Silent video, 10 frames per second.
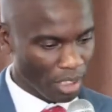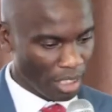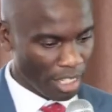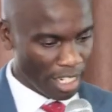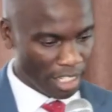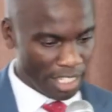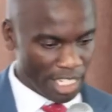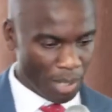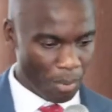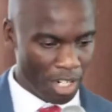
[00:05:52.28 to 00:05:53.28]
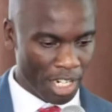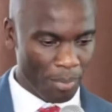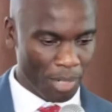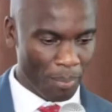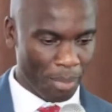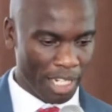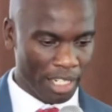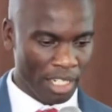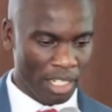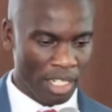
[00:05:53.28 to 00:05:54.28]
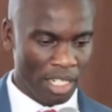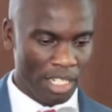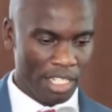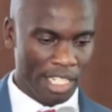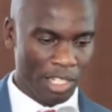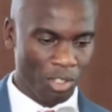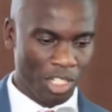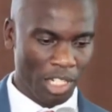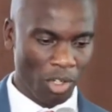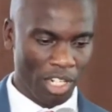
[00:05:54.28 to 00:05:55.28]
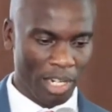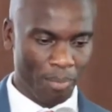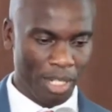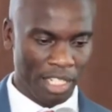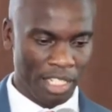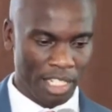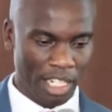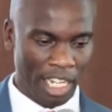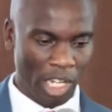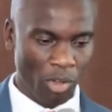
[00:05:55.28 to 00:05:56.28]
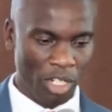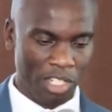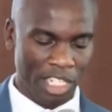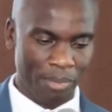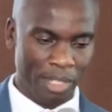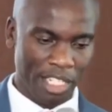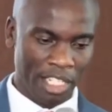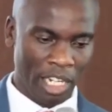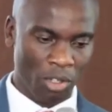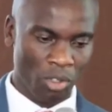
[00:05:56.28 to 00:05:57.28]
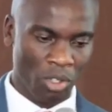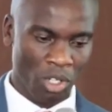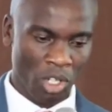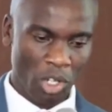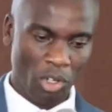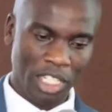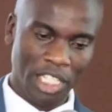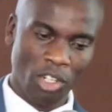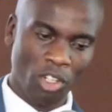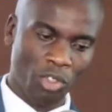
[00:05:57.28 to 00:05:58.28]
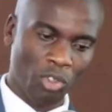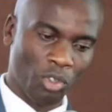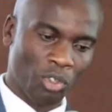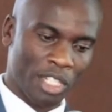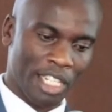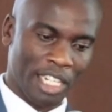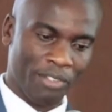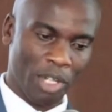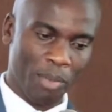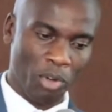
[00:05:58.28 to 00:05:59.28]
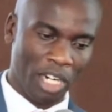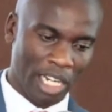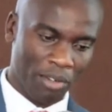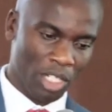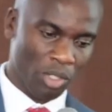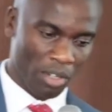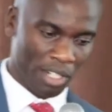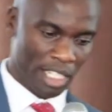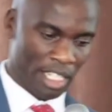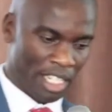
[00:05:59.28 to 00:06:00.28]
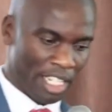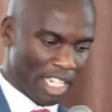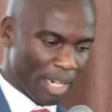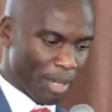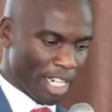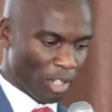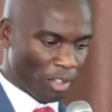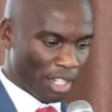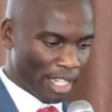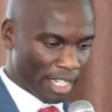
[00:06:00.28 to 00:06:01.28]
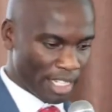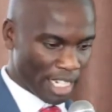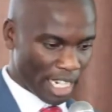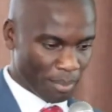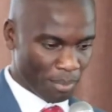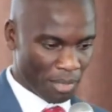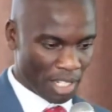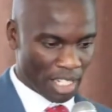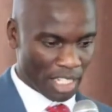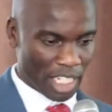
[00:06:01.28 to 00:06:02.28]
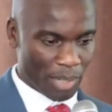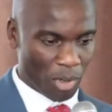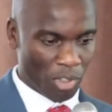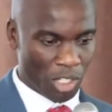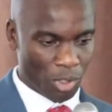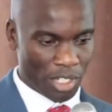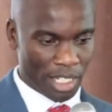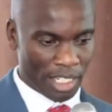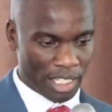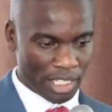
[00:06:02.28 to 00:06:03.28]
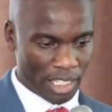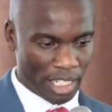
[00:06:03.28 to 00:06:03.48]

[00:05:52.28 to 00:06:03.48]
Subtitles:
Then this drip campaign is just to schedule your campaigns. Like you want to send a message now, you can schedule to send after maybe 1 hour, 2 hours, depending on the time that you may wish to send it